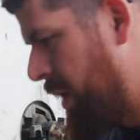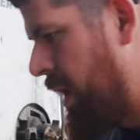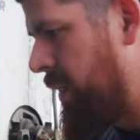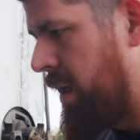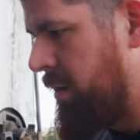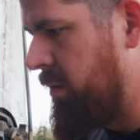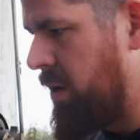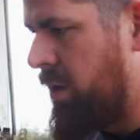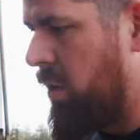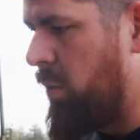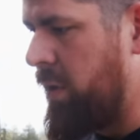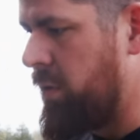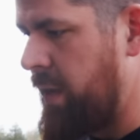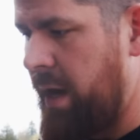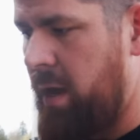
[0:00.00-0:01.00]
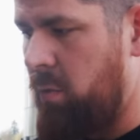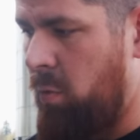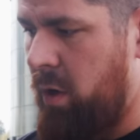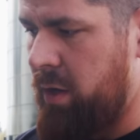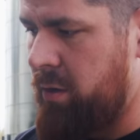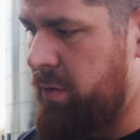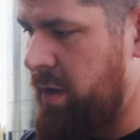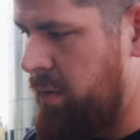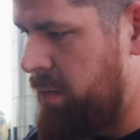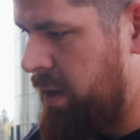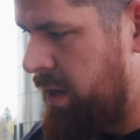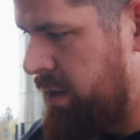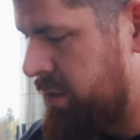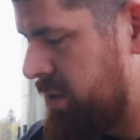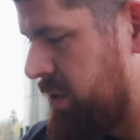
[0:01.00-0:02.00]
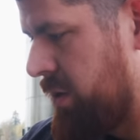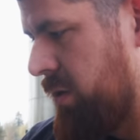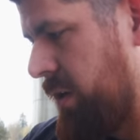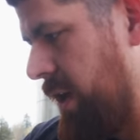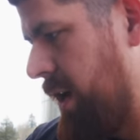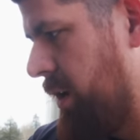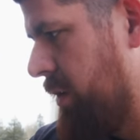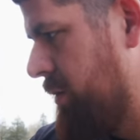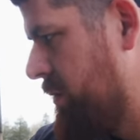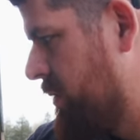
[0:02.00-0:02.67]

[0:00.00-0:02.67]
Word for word: And then, you know, we only had one reman, so yeah,